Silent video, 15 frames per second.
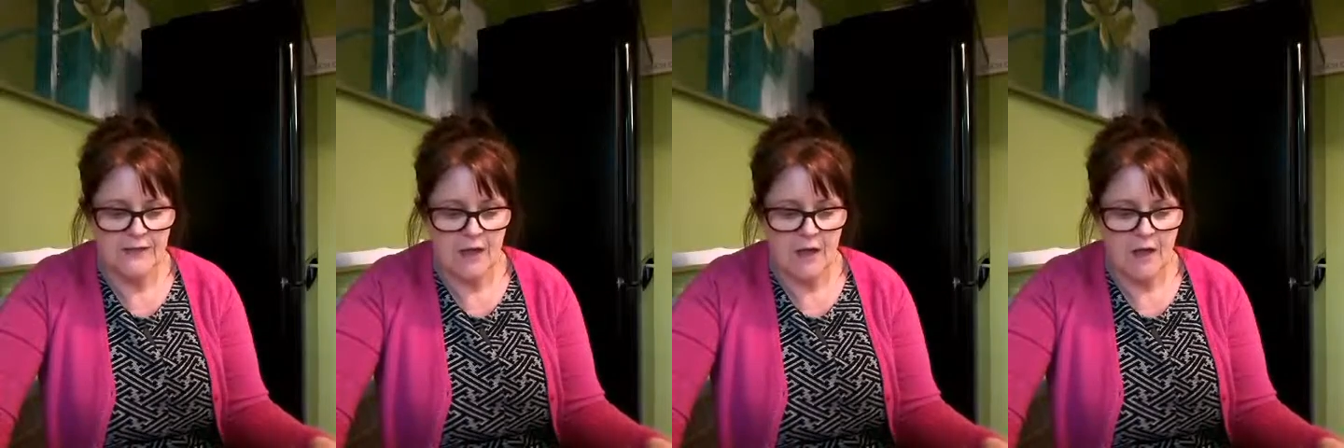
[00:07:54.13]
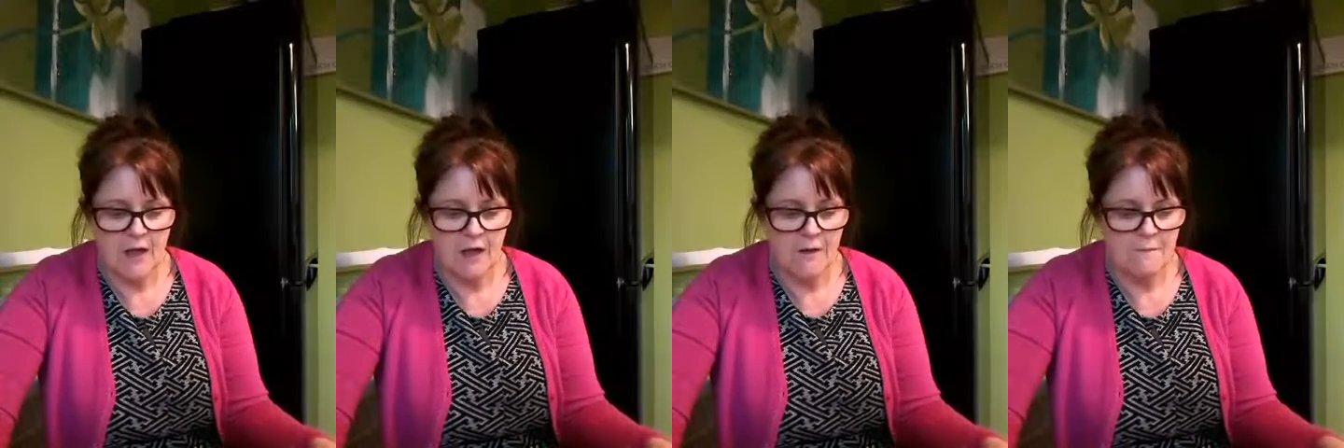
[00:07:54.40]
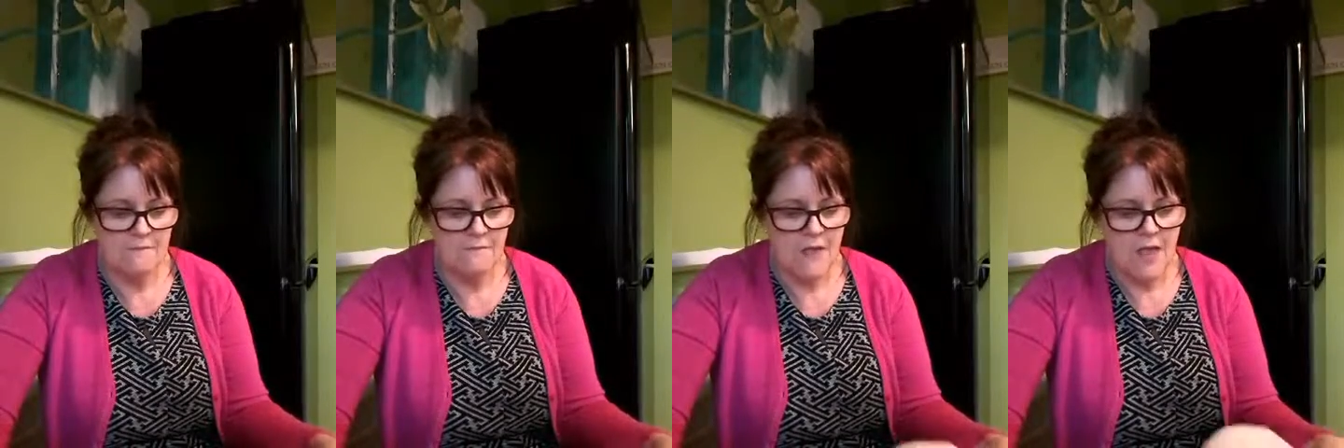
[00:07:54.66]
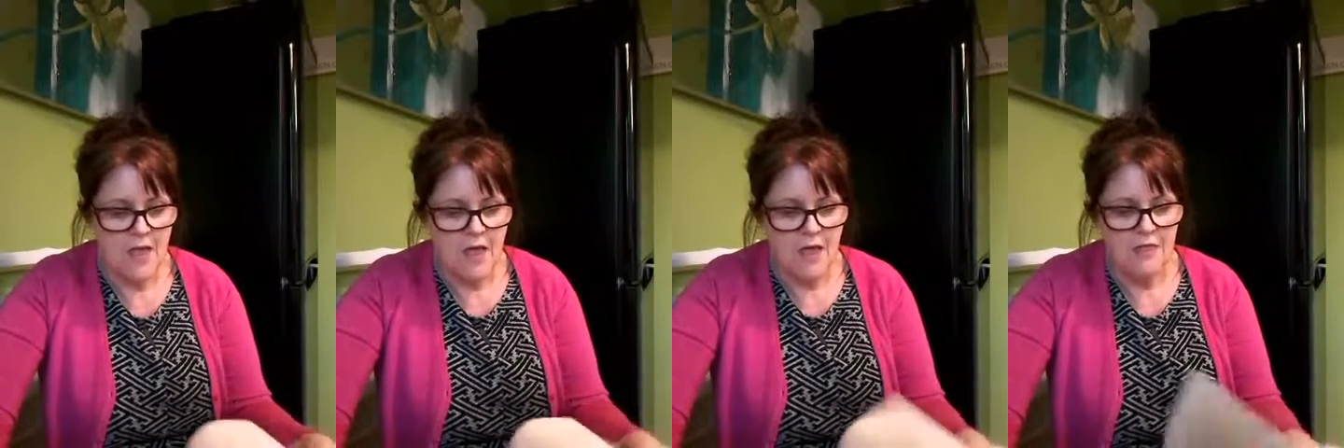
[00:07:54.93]

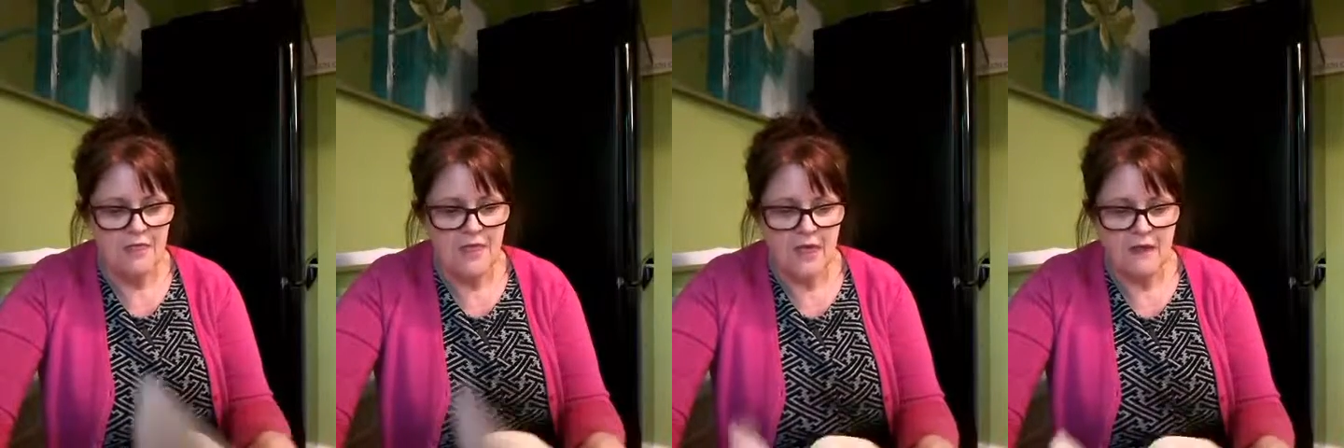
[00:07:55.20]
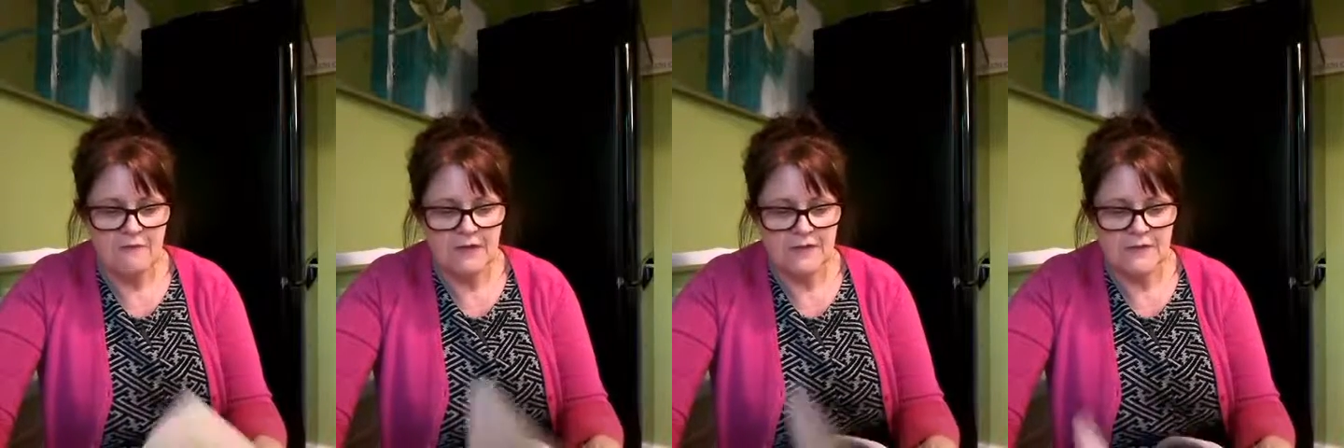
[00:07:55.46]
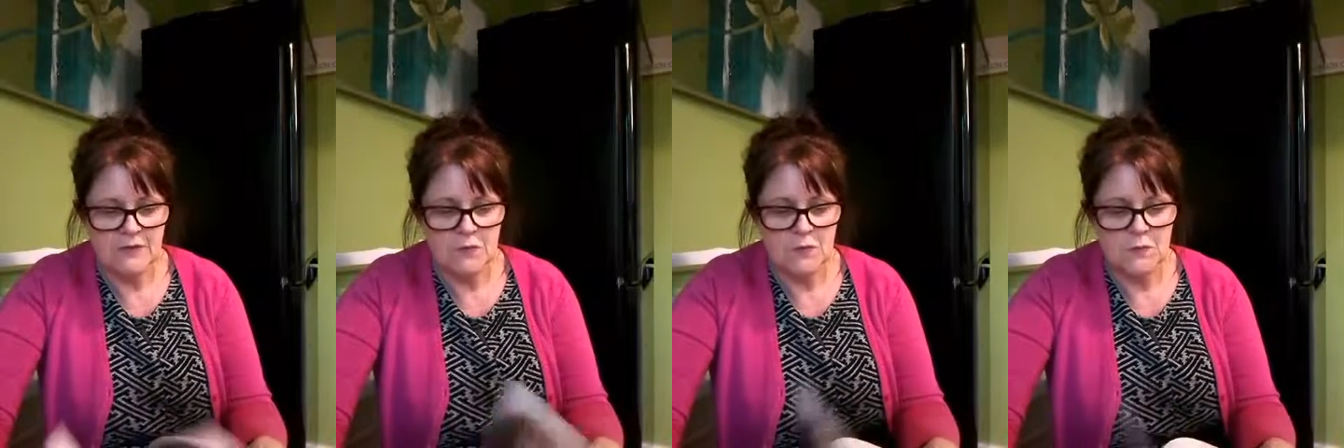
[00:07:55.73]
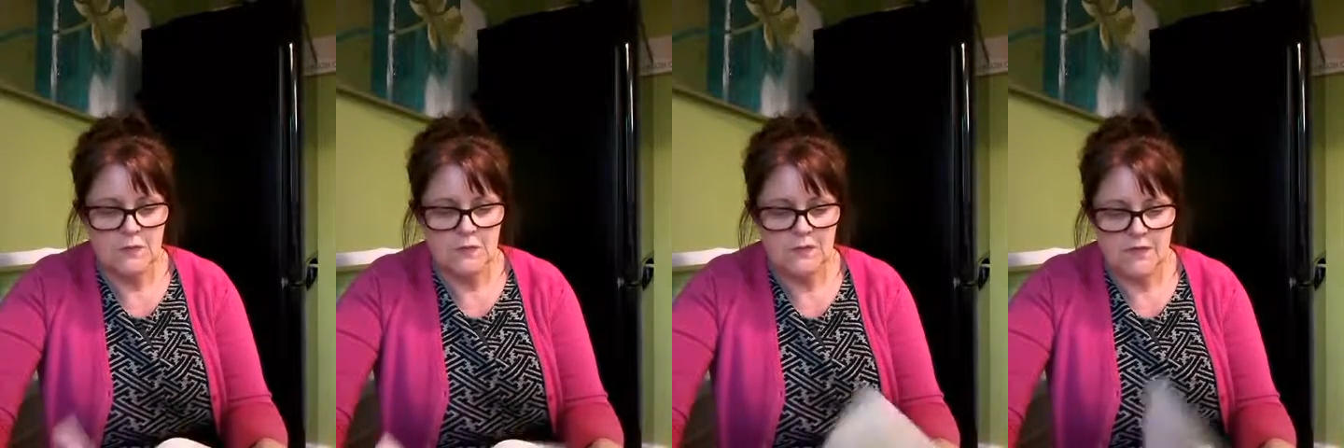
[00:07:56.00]
There is
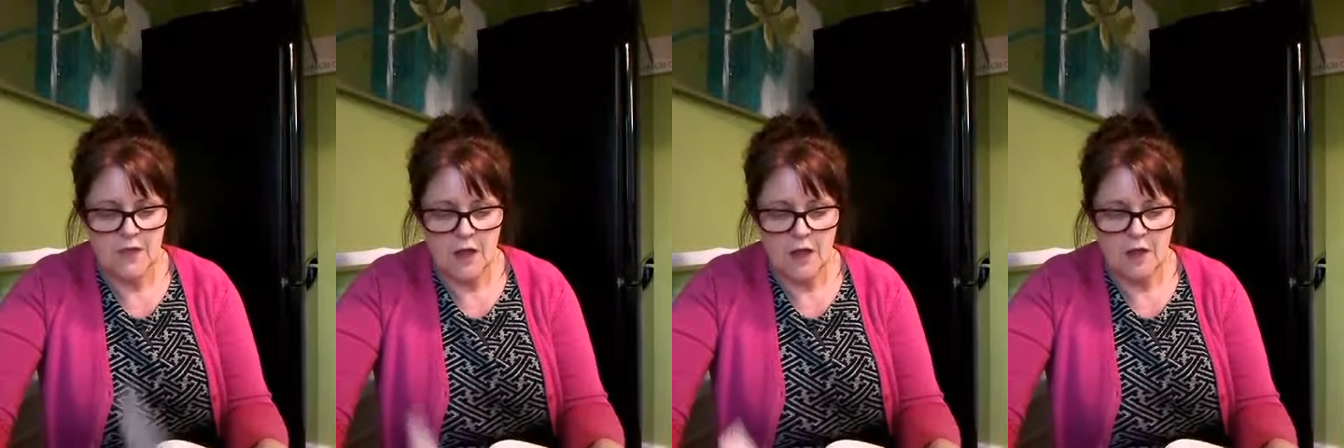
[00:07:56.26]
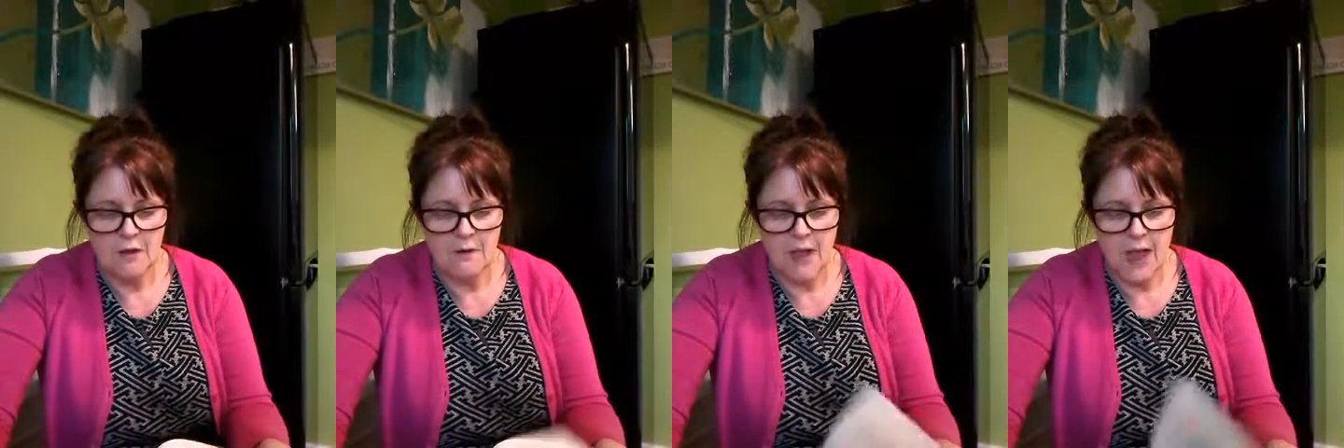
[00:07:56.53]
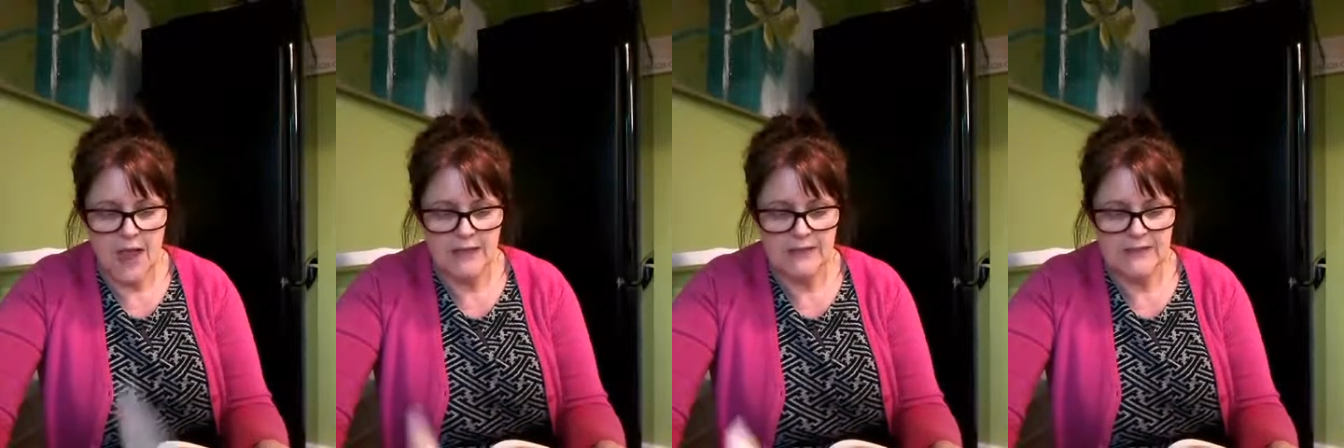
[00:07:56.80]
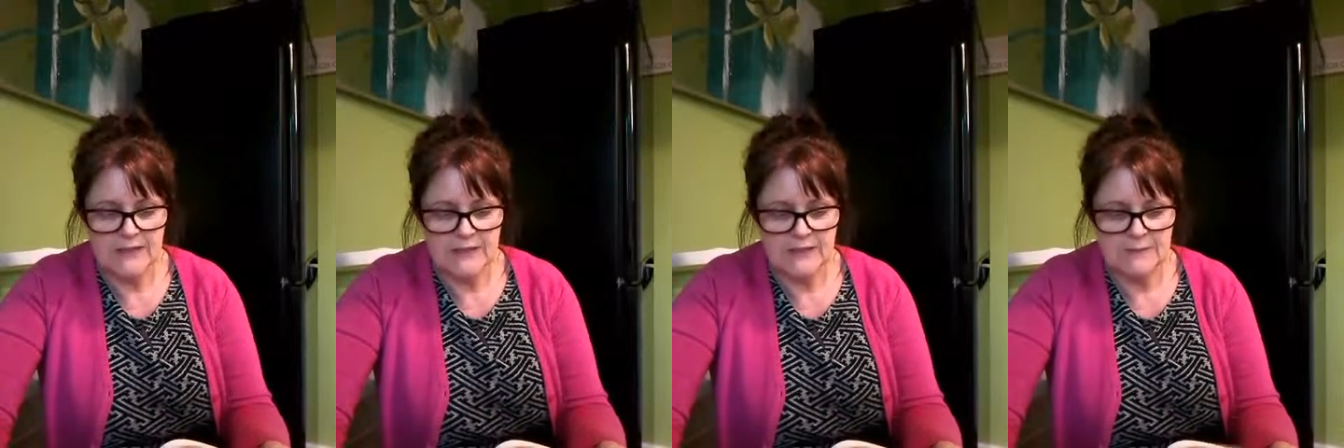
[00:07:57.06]
also a
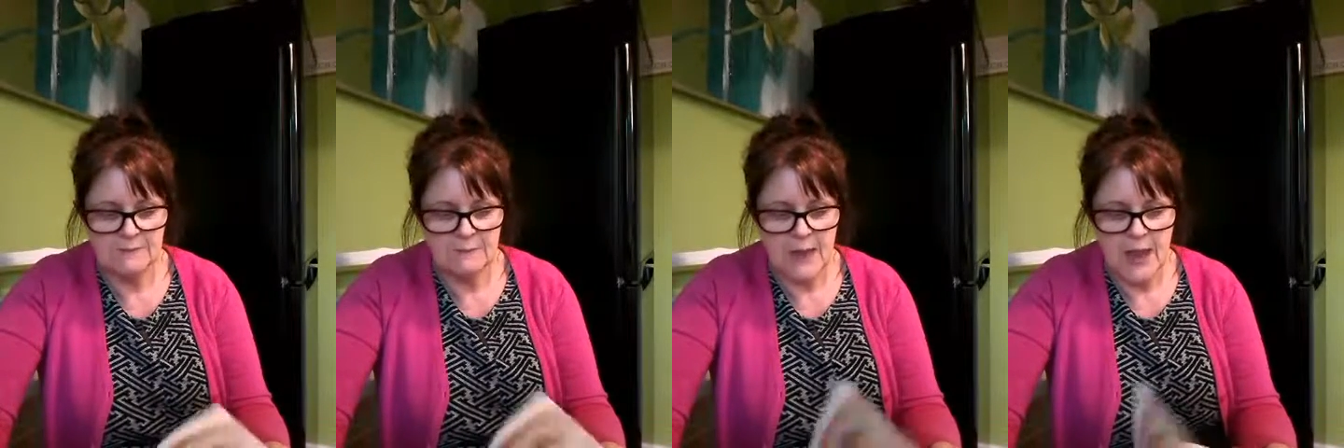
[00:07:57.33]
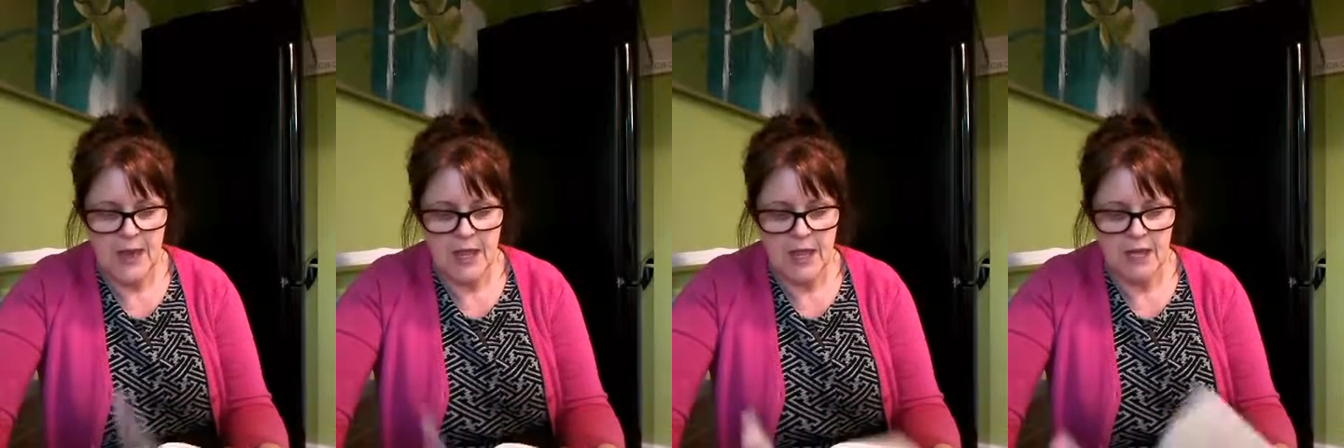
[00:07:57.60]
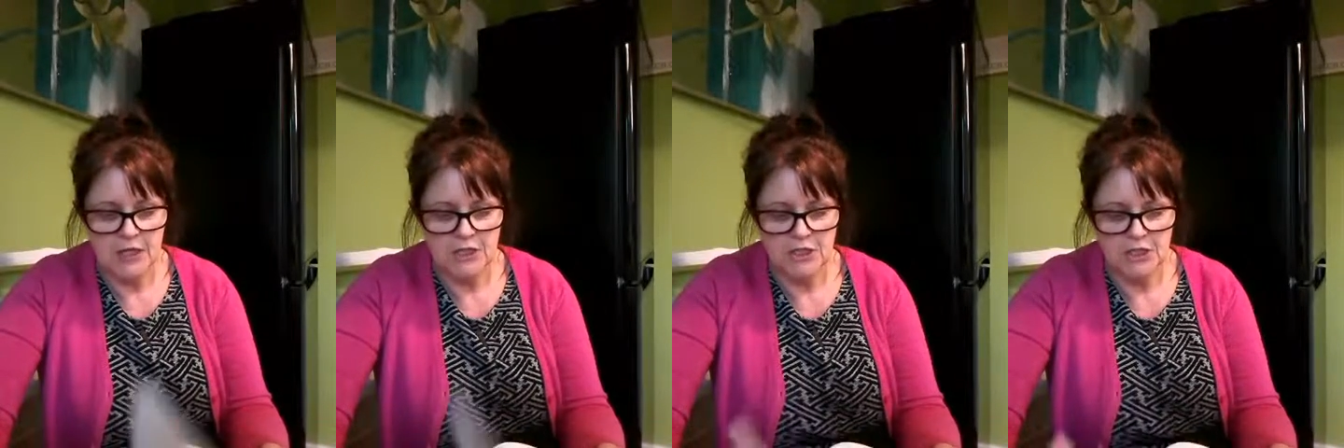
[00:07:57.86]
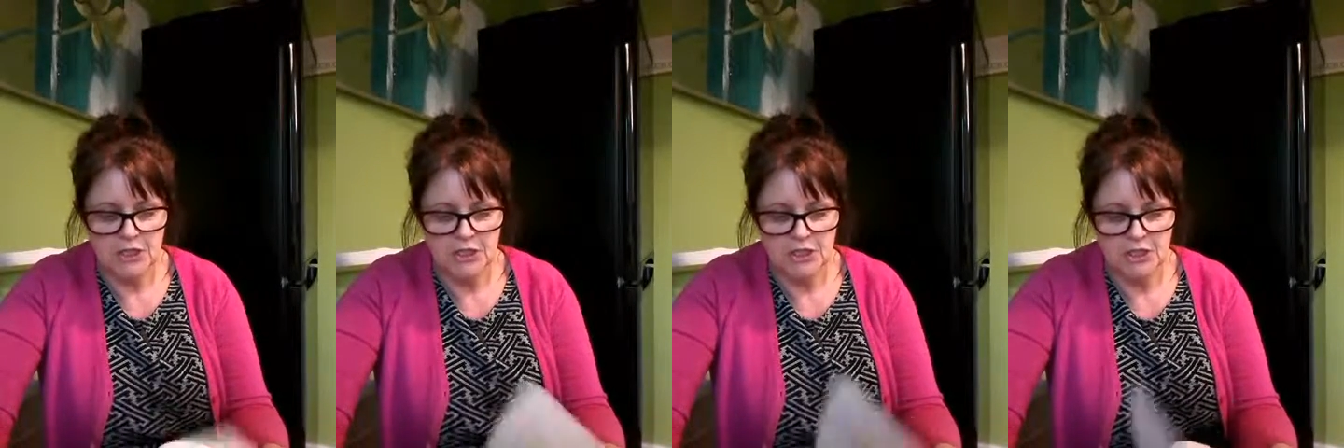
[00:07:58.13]

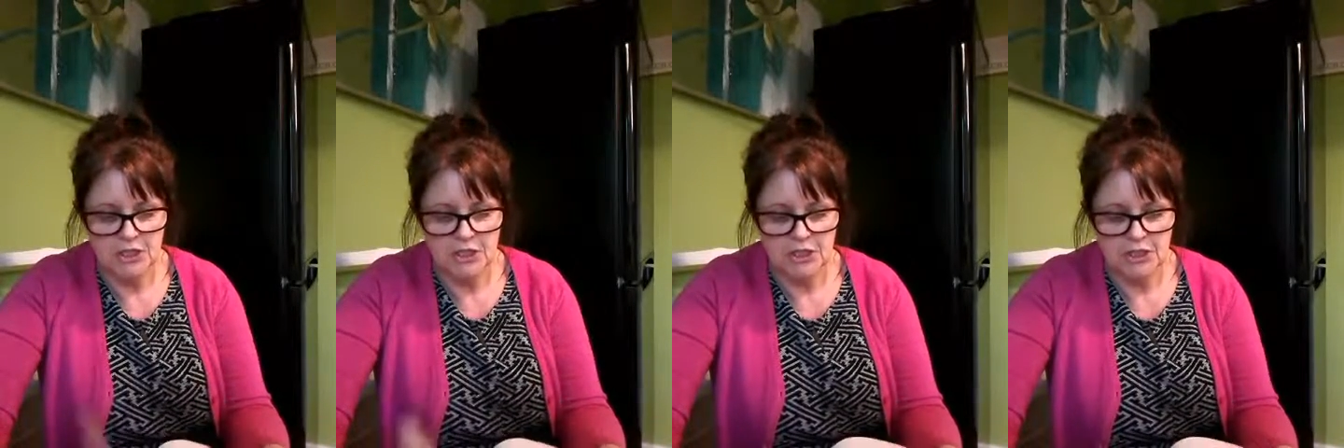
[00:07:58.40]
Spanish